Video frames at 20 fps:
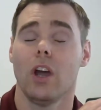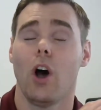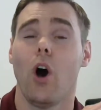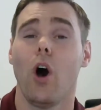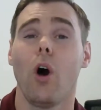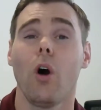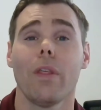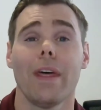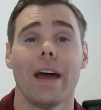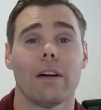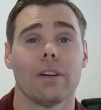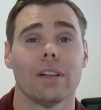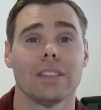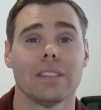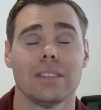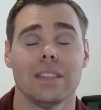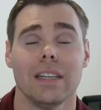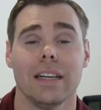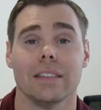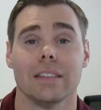all that
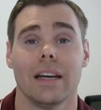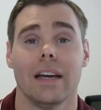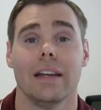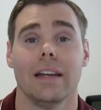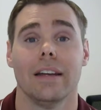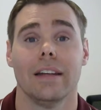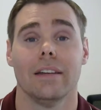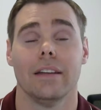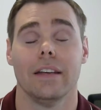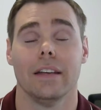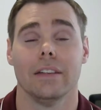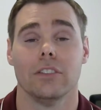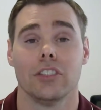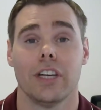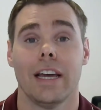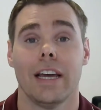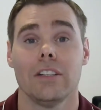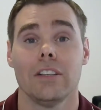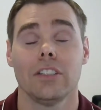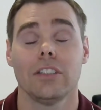receipt, and then the
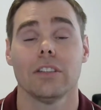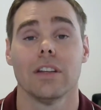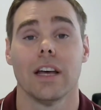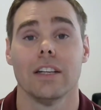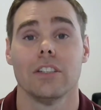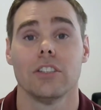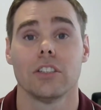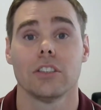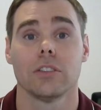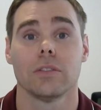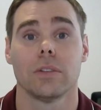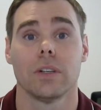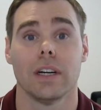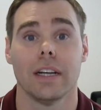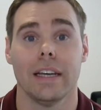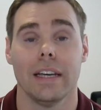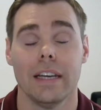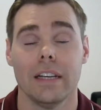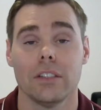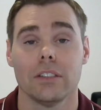change in ledgers for
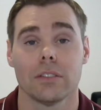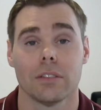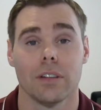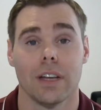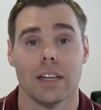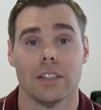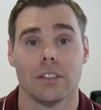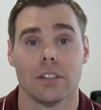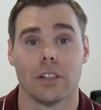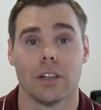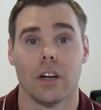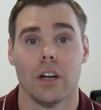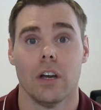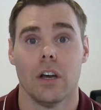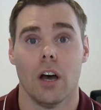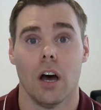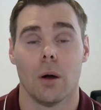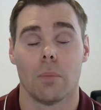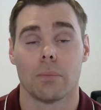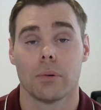each ledger
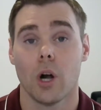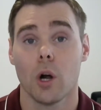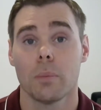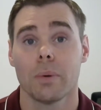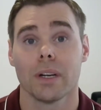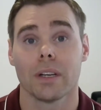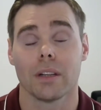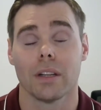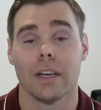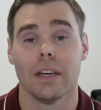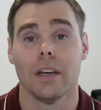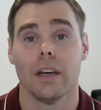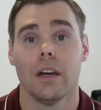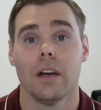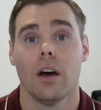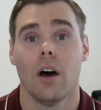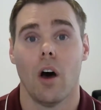appropriately